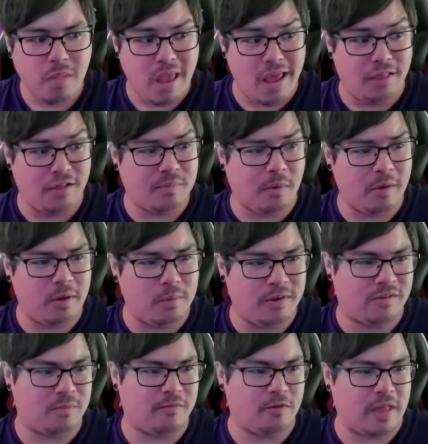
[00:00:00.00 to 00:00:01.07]
and there's probably a
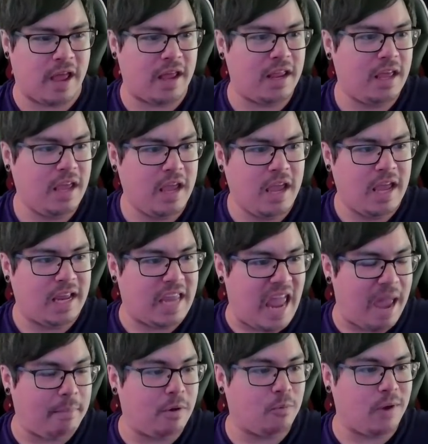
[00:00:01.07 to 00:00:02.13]
reason for that.
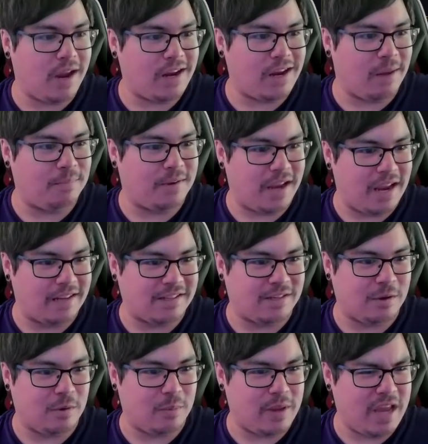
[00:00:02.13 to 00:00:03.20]
Gamma raid updates.
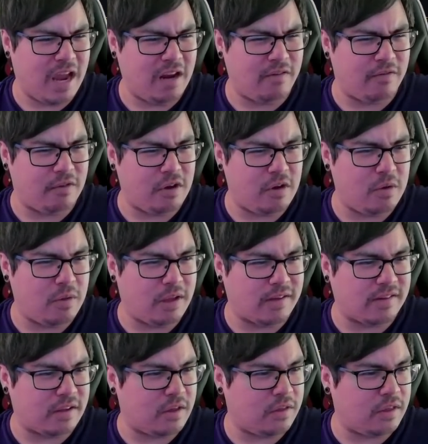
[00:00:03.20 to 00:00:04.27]
So we kind of knew
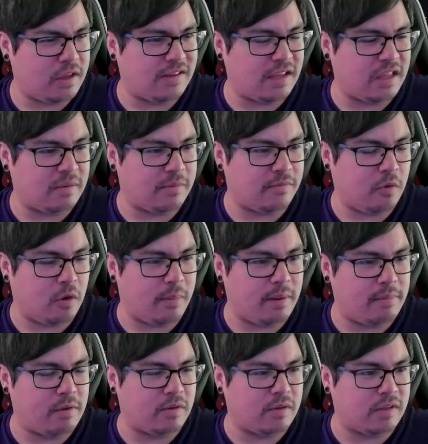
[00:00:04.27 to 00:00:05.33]
this. I thought they said this before.
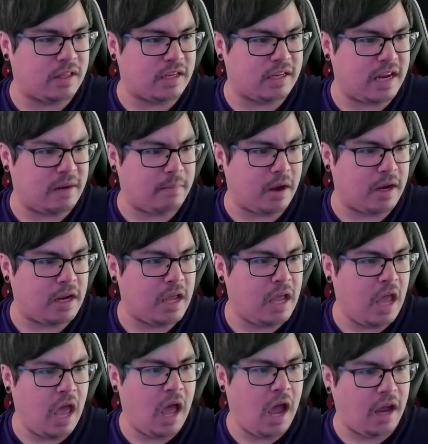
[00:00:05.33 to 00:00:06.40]
Maybe this is in the data mine.
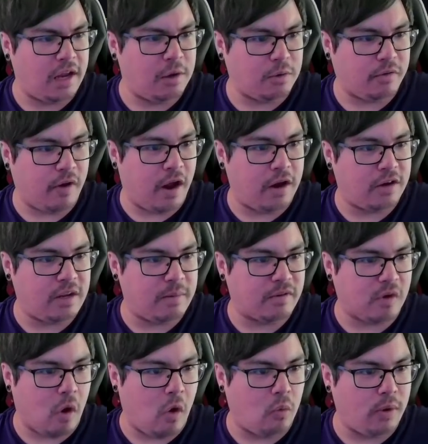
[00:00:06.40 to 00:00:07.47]
Uh, Heroes for Hire team
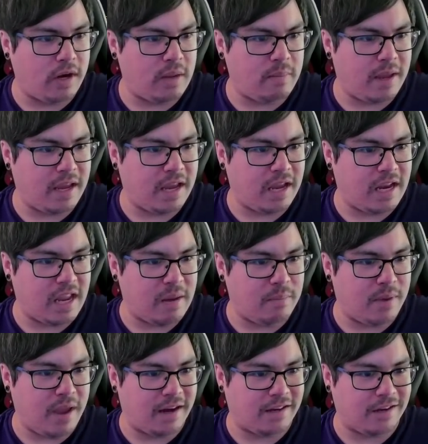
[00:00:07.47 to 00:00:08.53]
is already making an
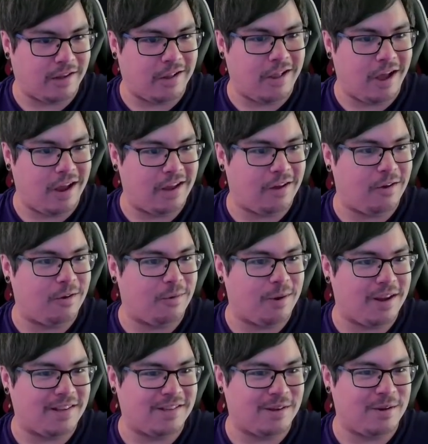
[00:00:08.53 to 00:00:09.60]
impact in Hawaii. All
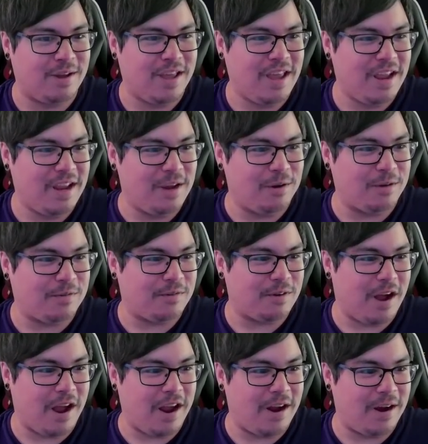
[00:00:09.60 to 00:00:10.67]
right, so Heroes for
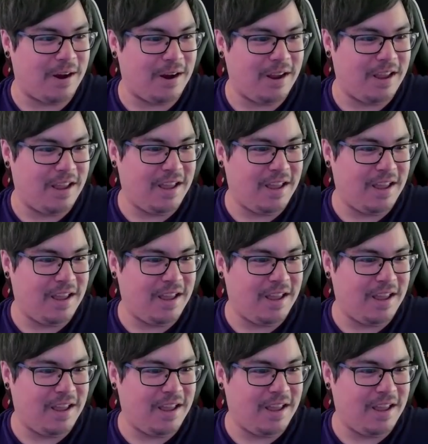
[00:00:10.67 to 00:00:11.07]
Hire